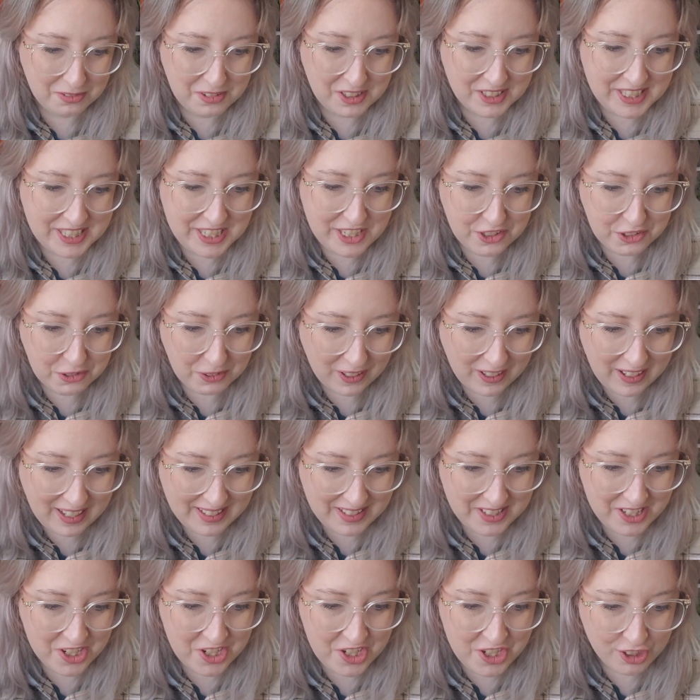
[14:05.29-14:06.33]
What do you
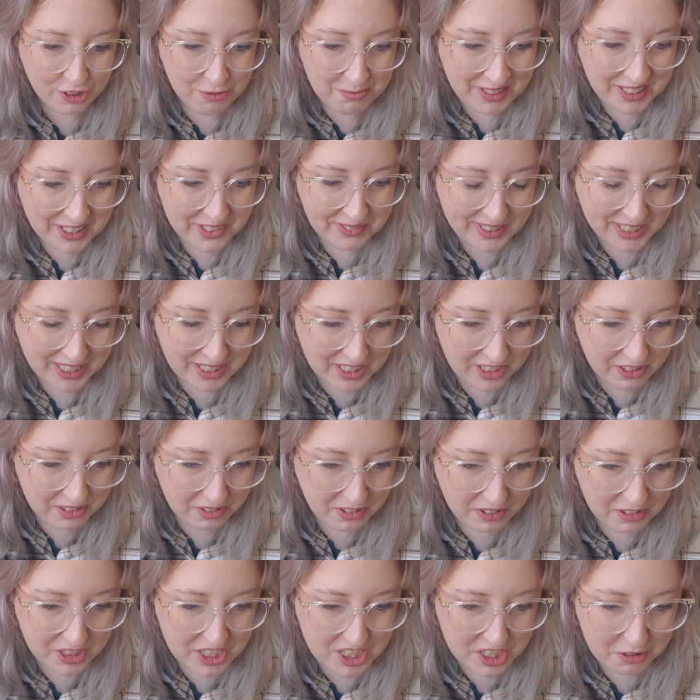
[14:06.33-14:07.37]
want to shoot me and
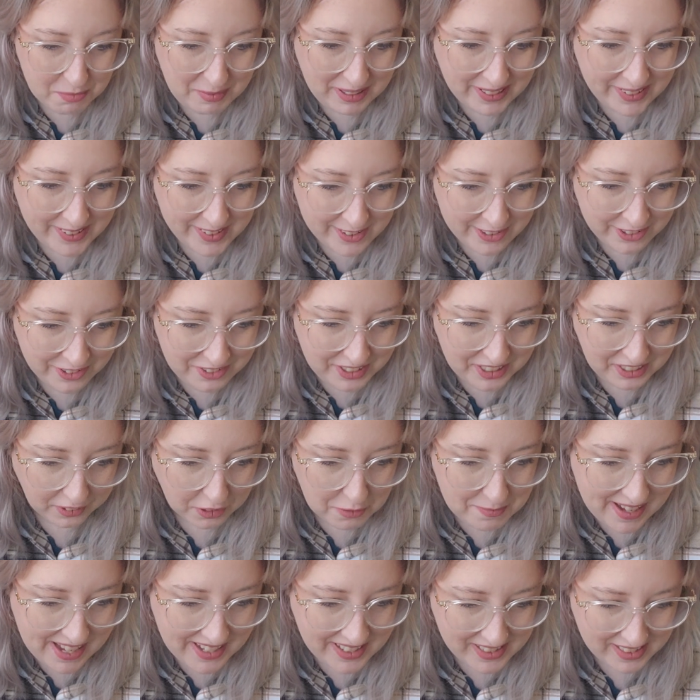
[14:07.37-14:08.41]
make you feel
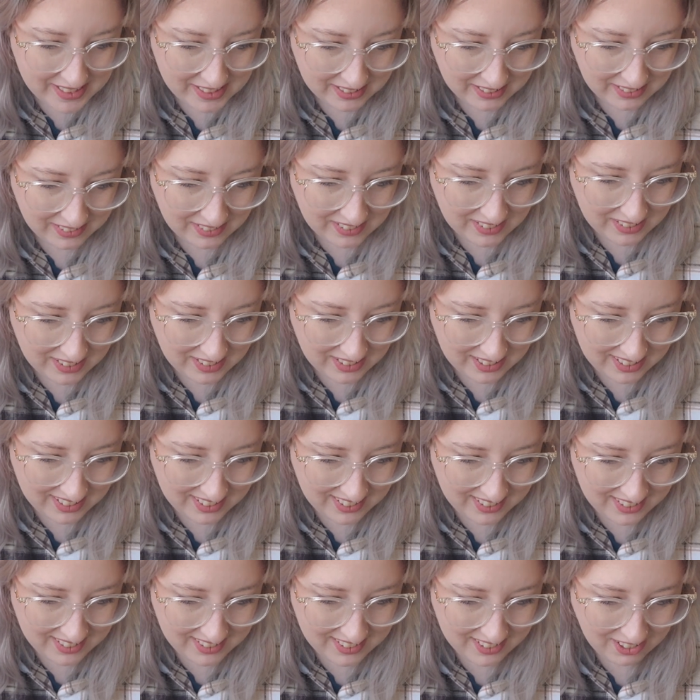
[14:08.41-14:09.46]
better?
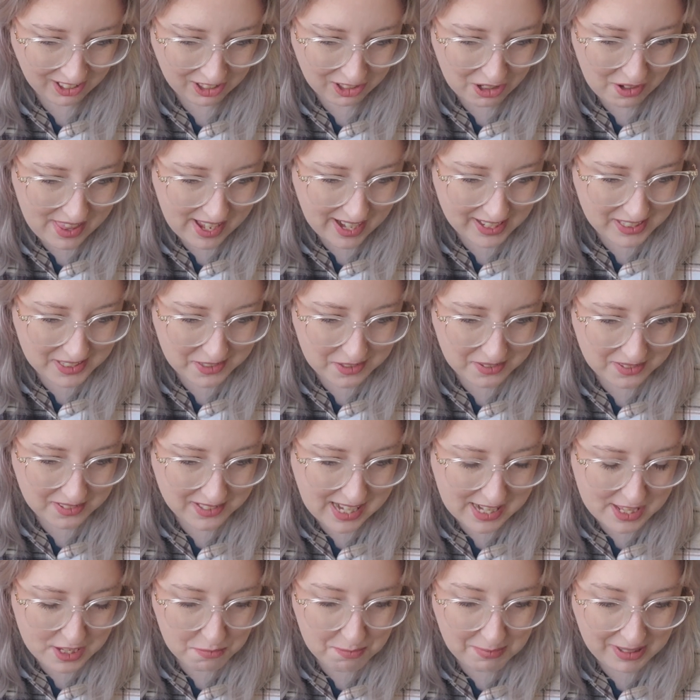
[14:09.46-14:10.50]
Oh,
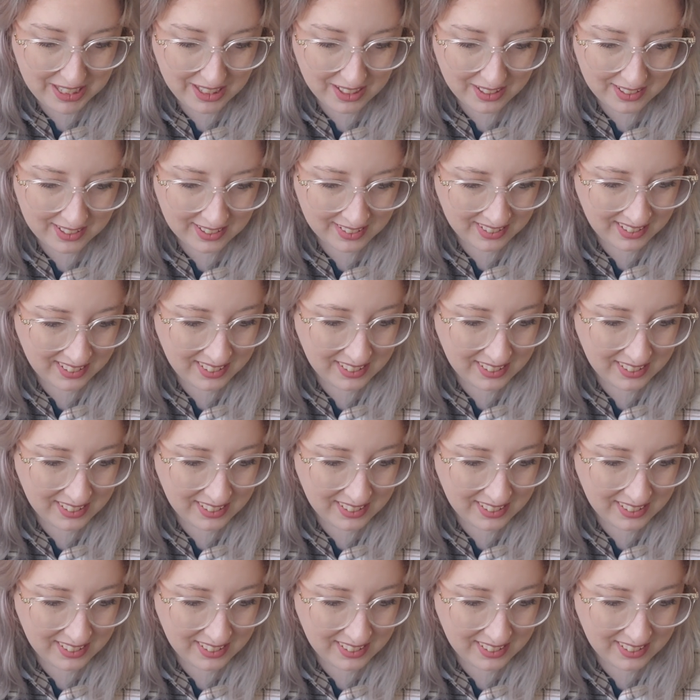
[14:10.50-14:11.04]
that's mean.